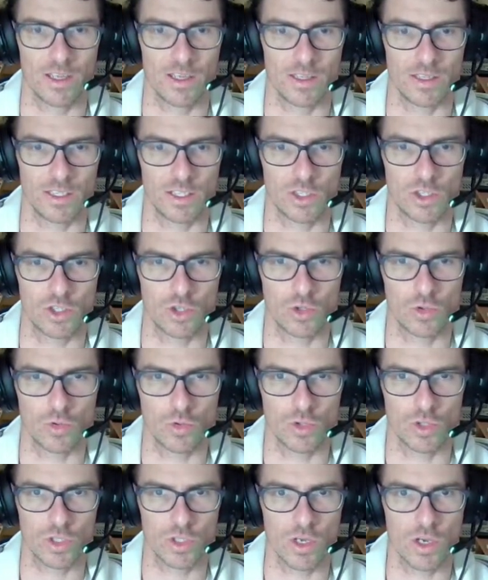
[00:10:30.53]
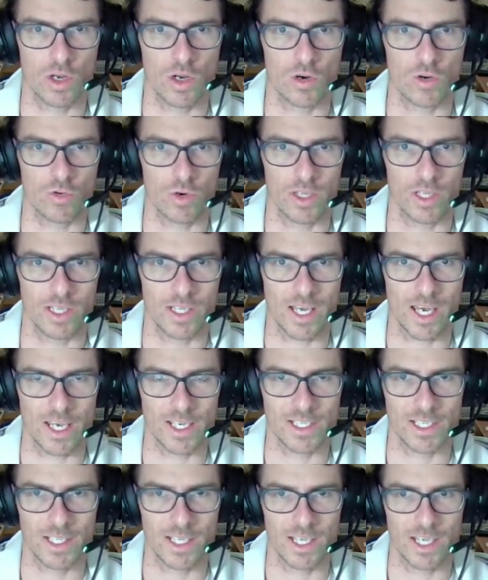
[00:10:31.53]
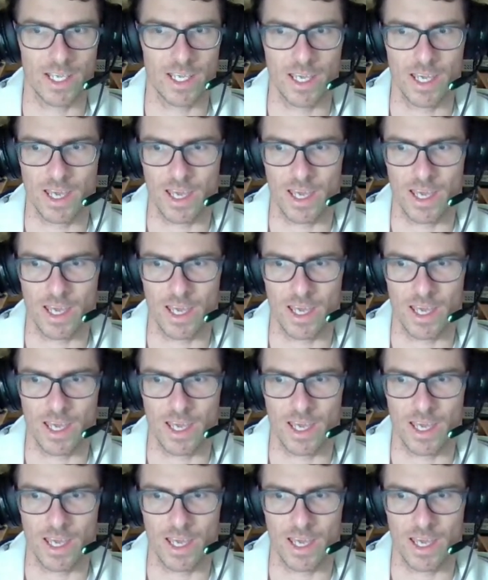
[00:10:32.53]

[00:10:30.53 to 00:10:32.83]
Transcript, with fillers: these shoes really nicely.